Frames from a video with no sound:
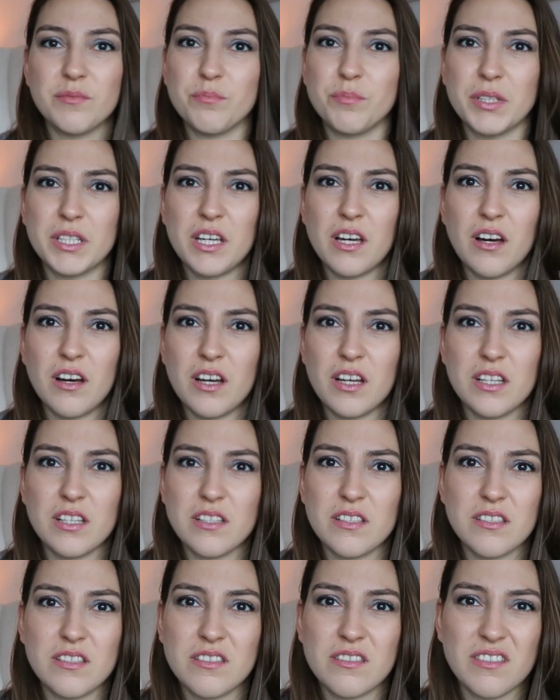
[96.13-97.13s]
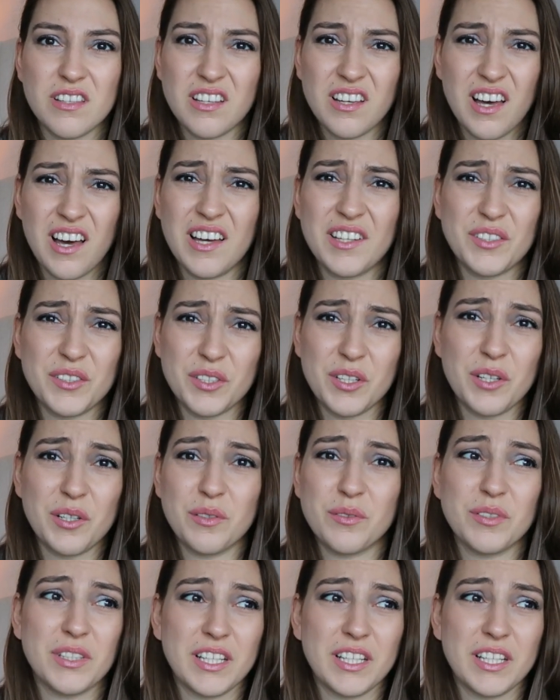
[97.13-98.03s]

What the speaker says: because I don't know,